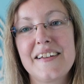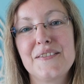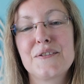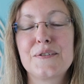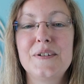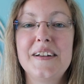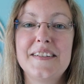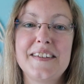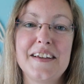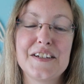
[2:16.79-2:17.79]
I can truly
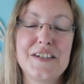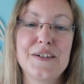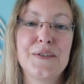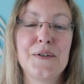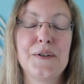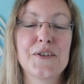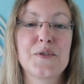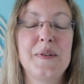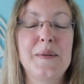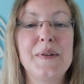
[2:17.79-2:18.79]
tell she
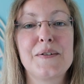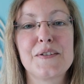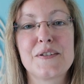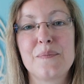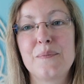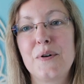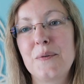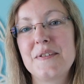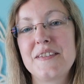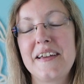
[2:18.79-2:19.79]
adores me, because the
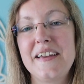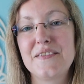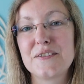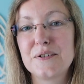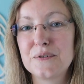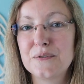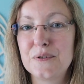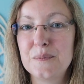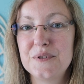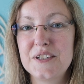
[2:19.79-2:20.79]
moment I enter the
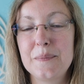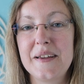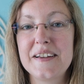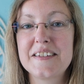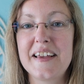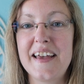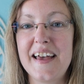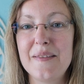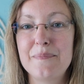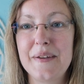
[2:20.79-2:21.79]
room, she makes a
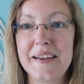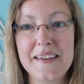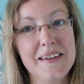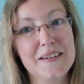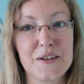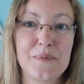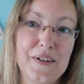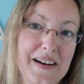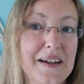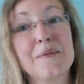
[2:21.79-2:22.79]
head binky,
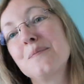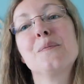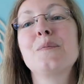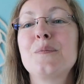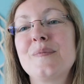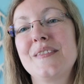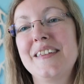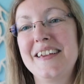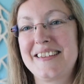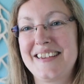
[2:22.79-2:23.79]
something like
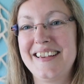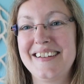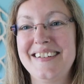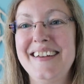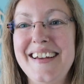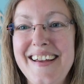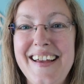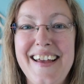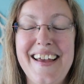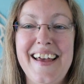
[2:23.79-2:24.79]
this.
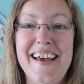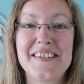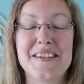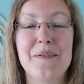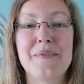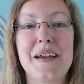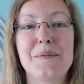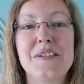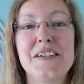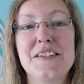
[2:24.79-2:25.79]
And
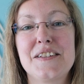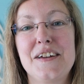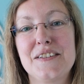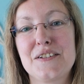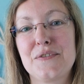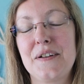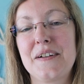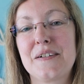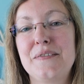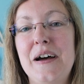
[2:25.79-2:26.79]
sometimes she starts
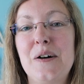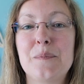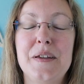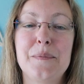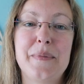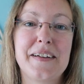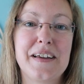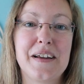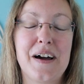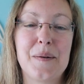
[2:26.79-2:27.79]
running around me
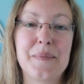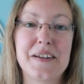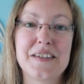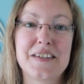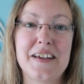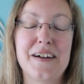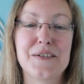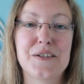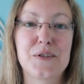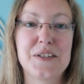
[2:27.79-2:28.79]
making humming
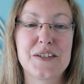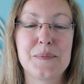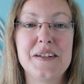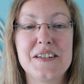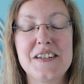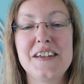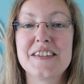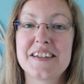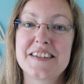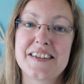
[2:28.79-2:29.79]
sounds, which means
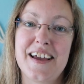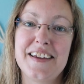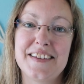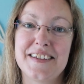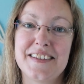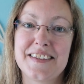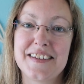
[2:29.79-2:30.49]
she's excited.